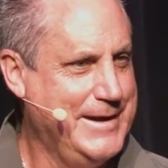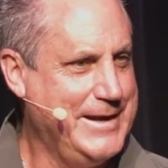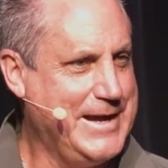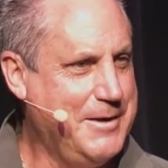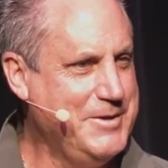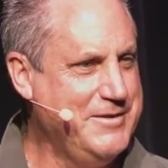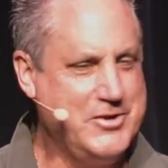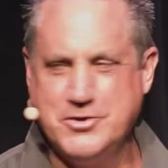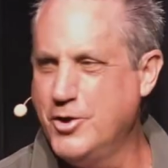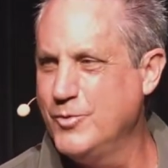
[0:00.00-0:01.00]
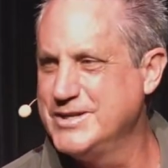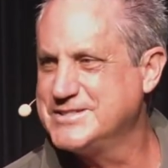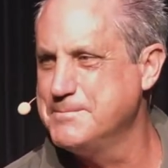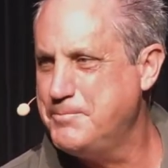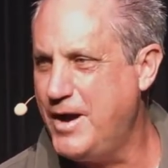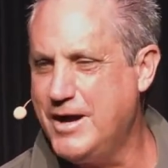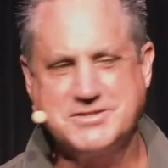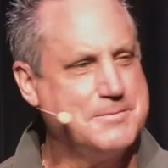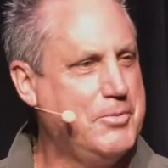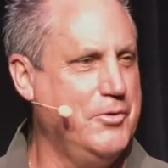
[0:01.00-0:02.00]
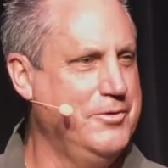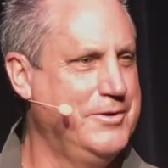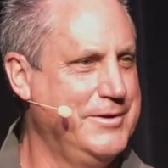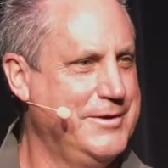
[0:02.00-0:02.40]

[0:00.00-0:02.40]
And how many of you know it's impossible